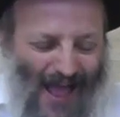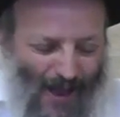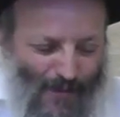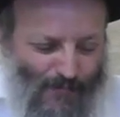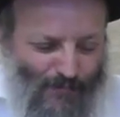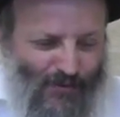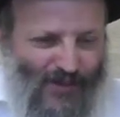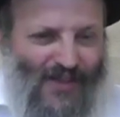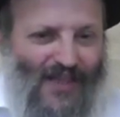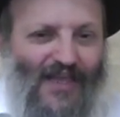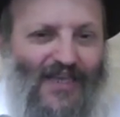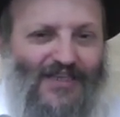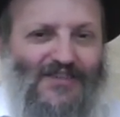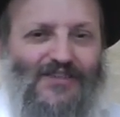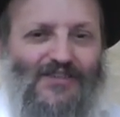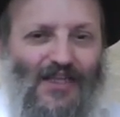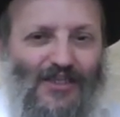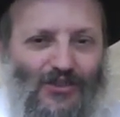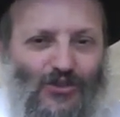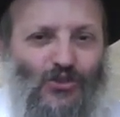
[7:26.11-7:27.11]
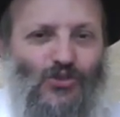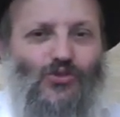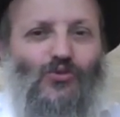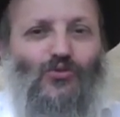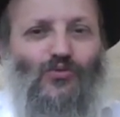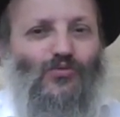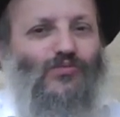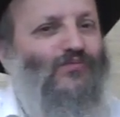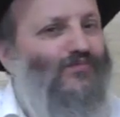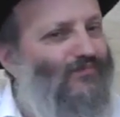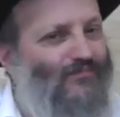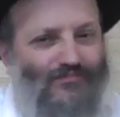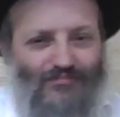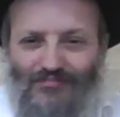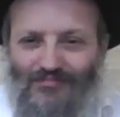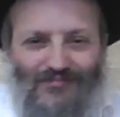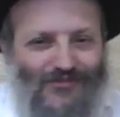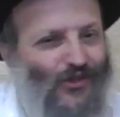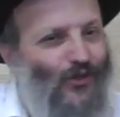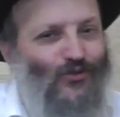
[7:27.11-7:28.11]
a place that you
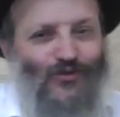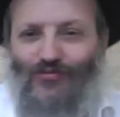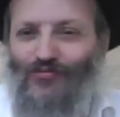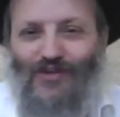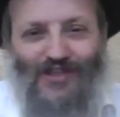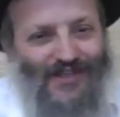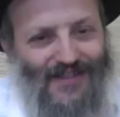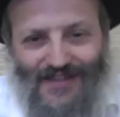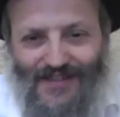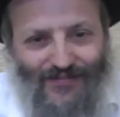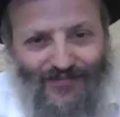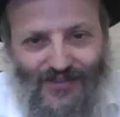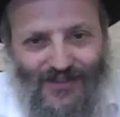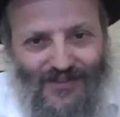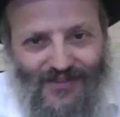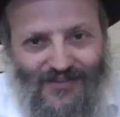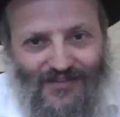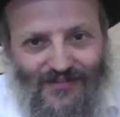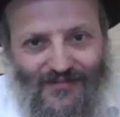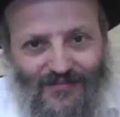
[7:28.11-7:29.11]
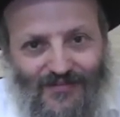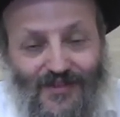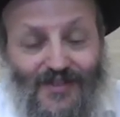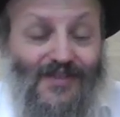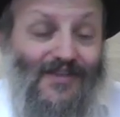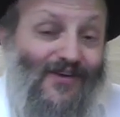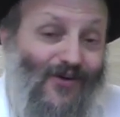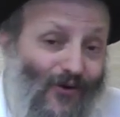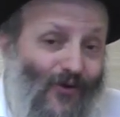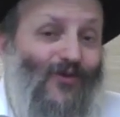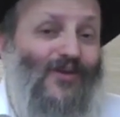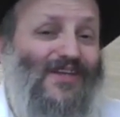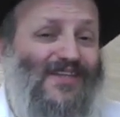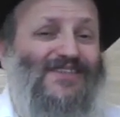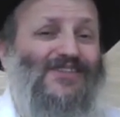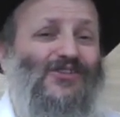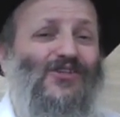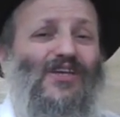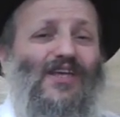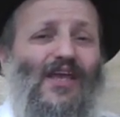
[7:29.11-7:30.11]
don't really live there,
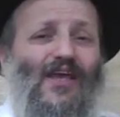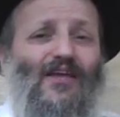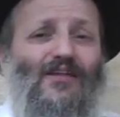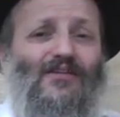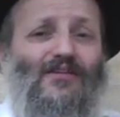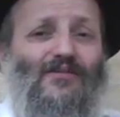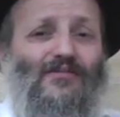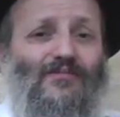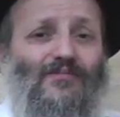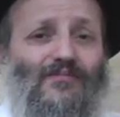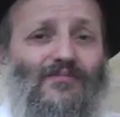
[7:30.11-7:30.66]
unless you can't.